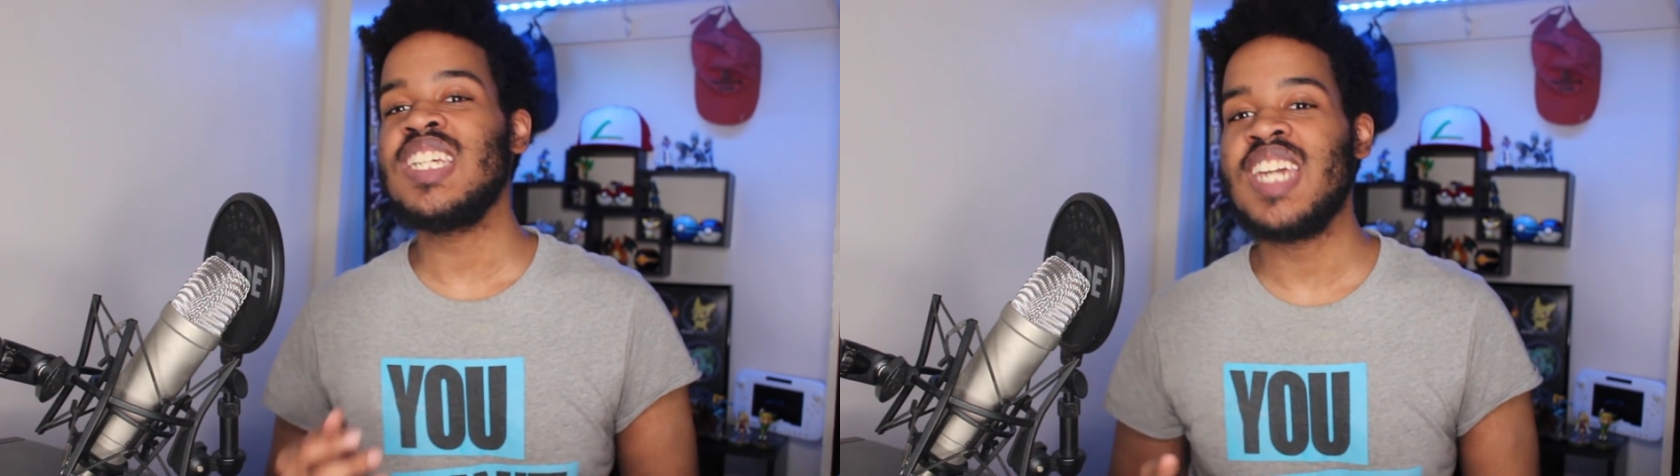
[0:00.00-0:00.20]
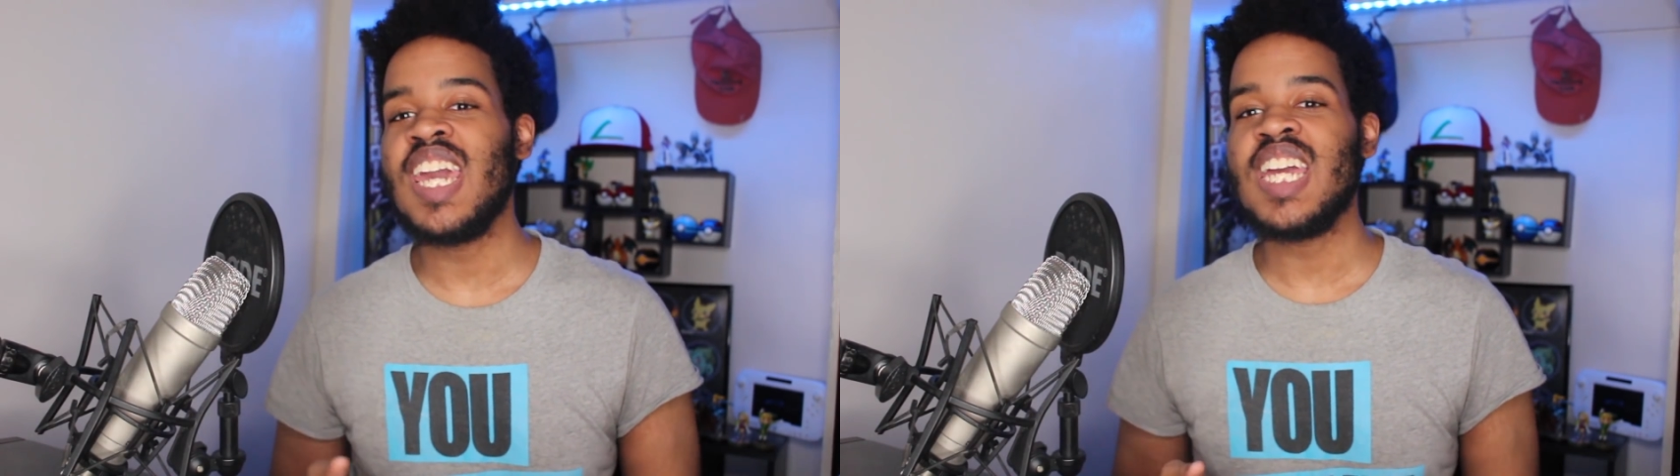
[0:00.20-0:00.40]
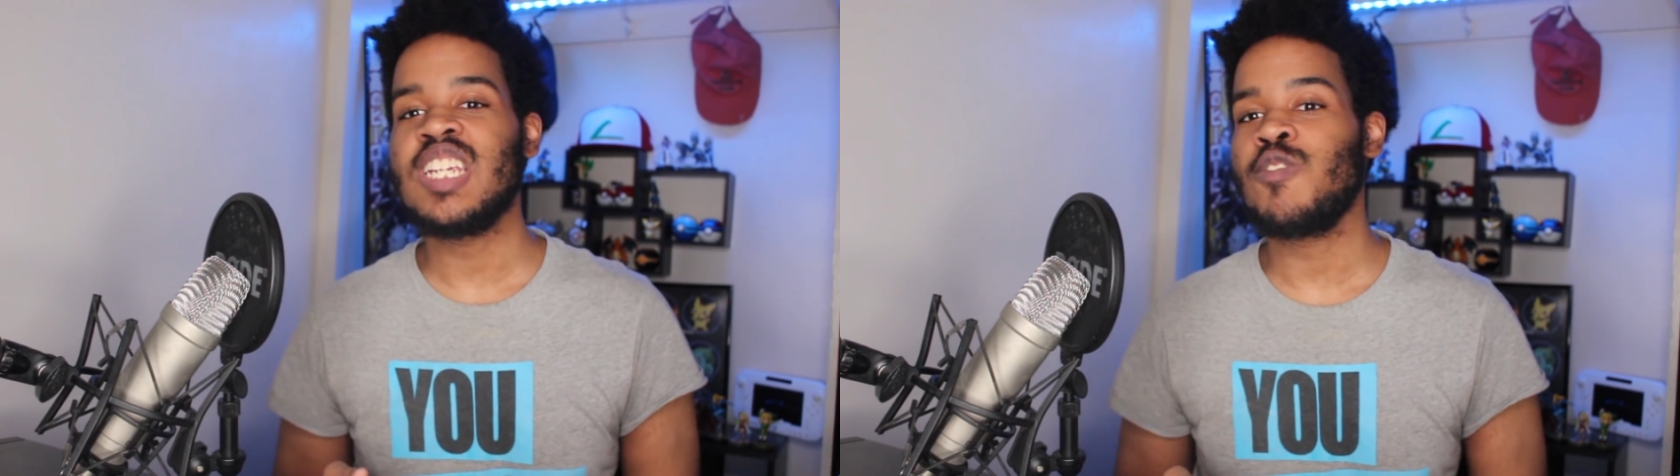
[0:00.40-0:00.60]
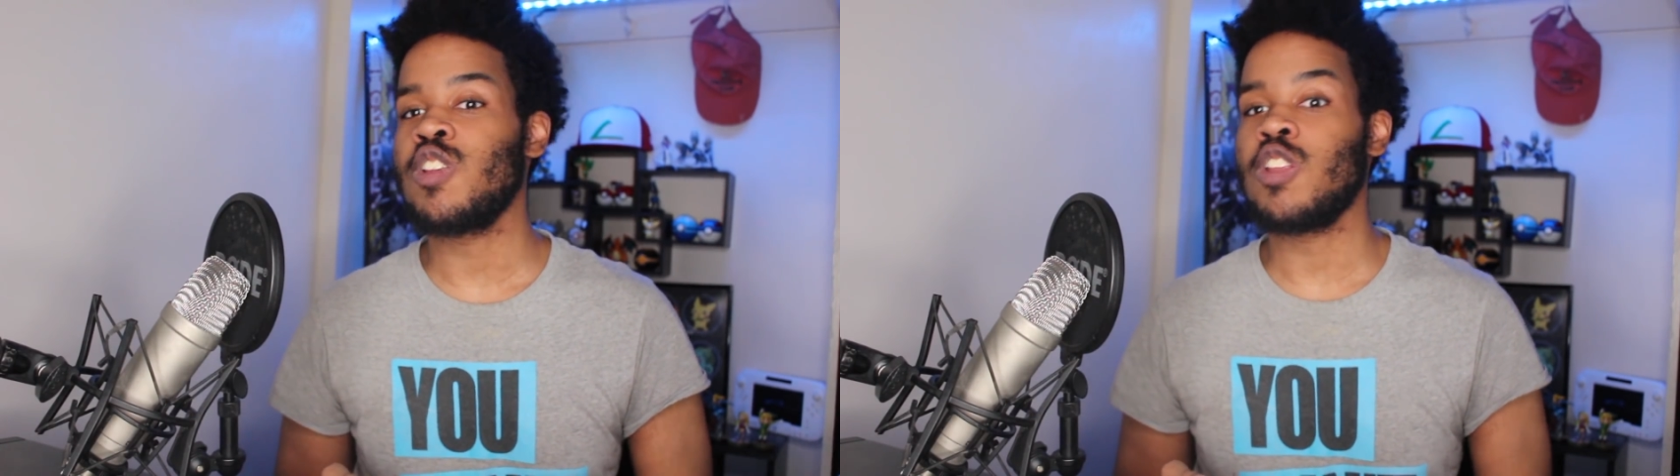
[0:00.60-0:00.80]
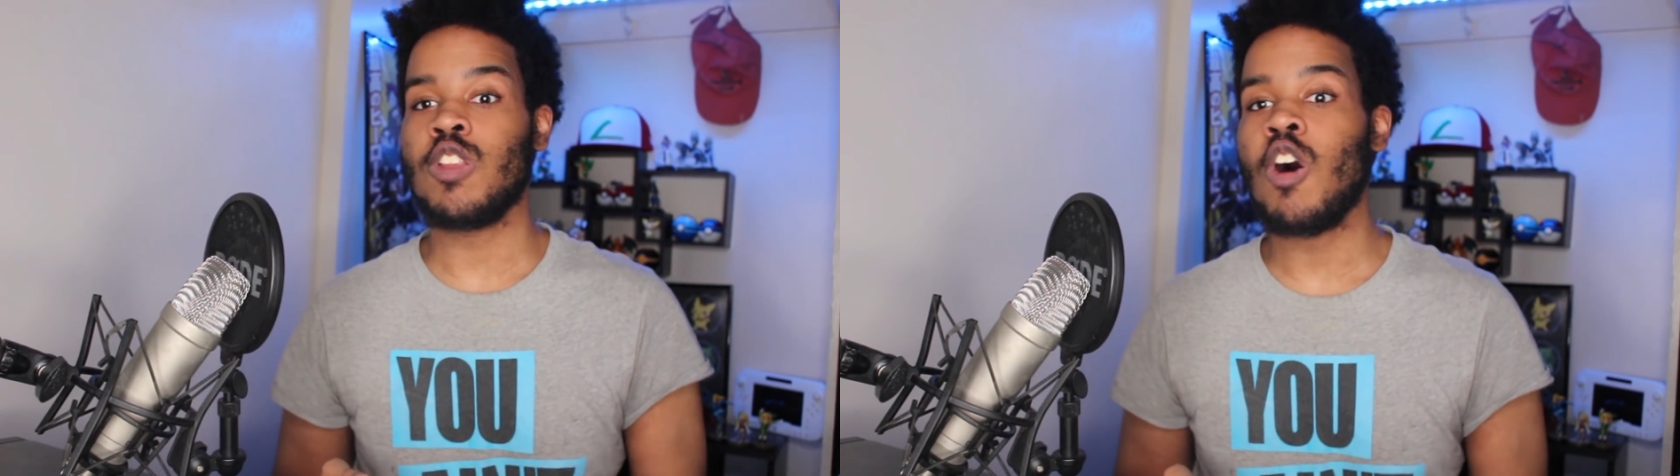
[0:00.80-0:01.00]
engaged
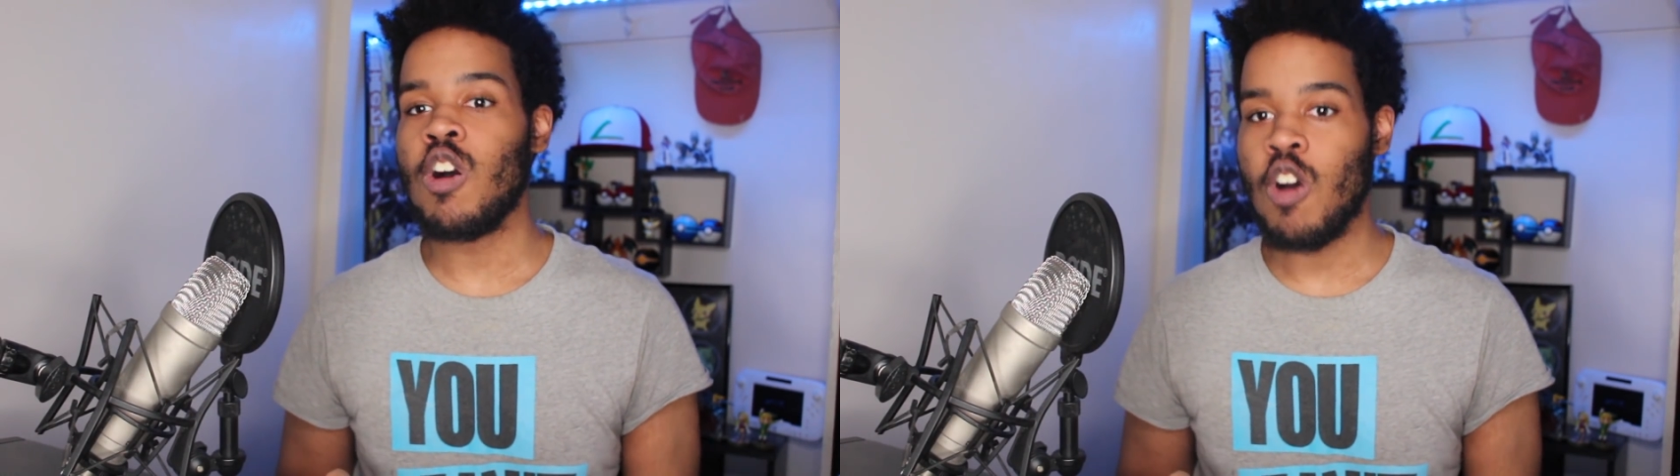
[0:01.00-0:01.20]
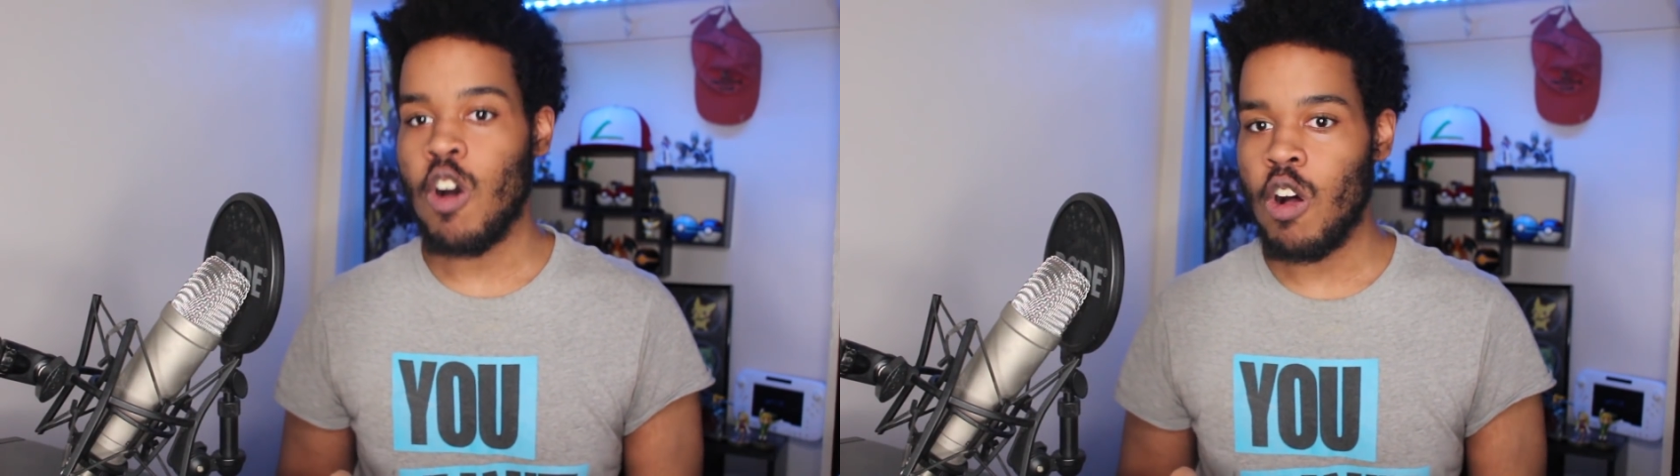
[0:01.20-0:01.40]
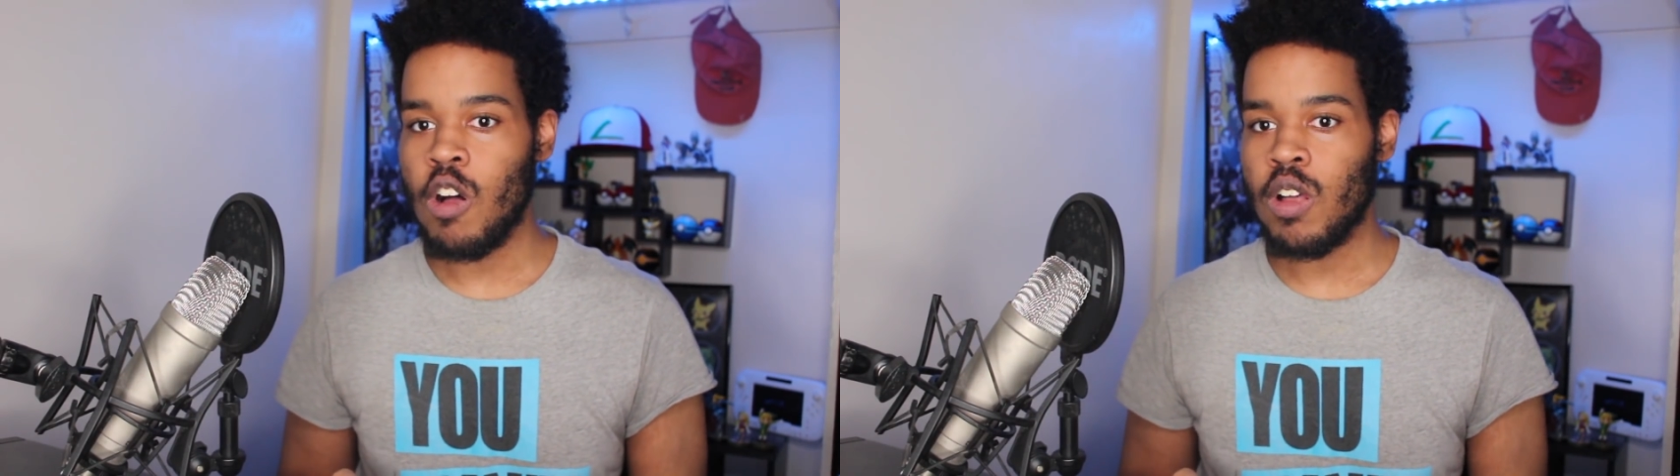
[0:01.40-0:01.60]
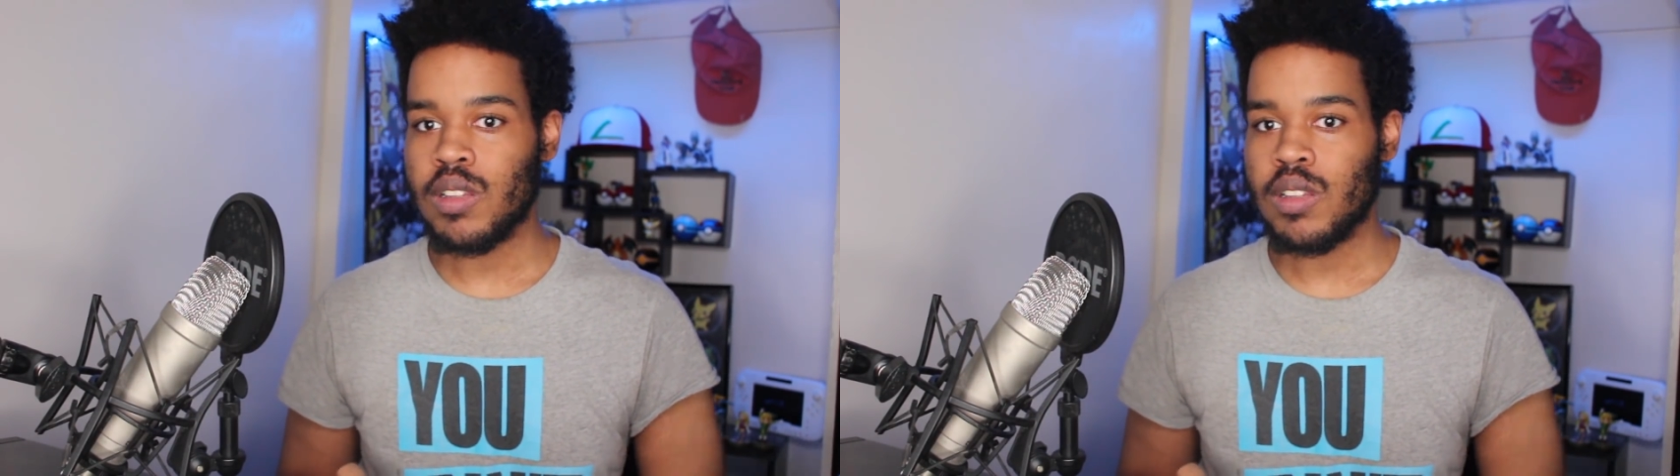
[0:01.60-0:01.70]
for the long haul.